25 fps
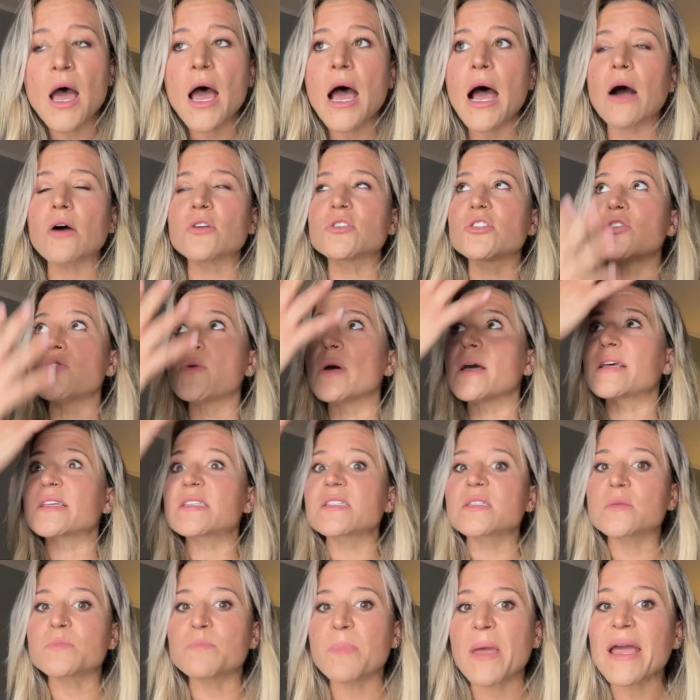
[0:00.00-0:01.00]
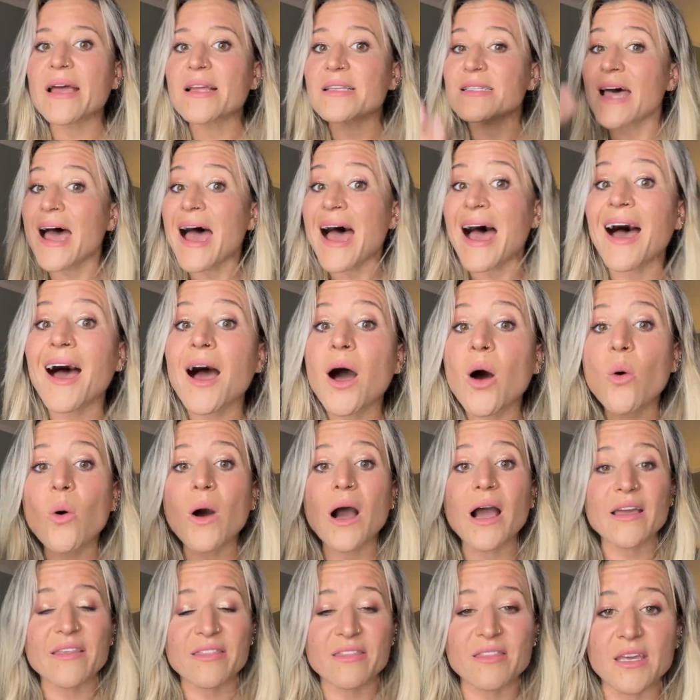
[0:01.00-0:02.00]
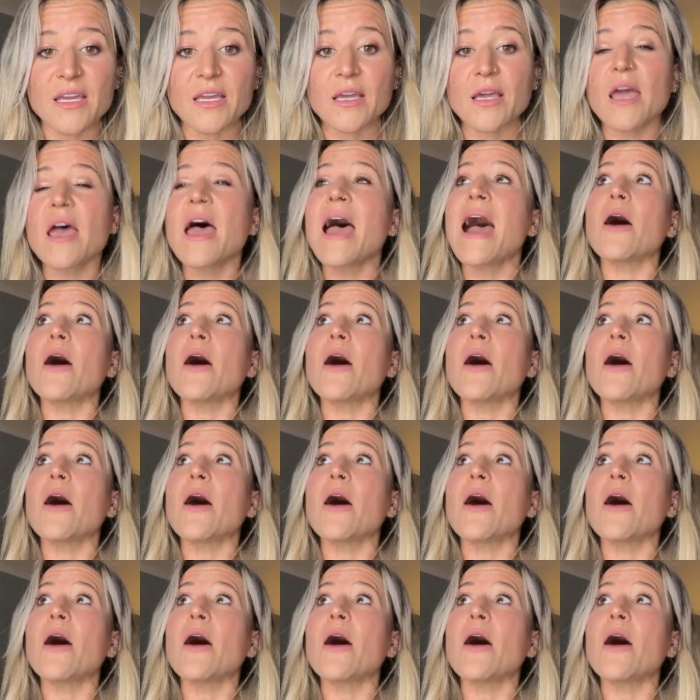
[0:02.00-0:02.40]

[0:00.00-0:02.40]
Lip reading: how to expand how I think,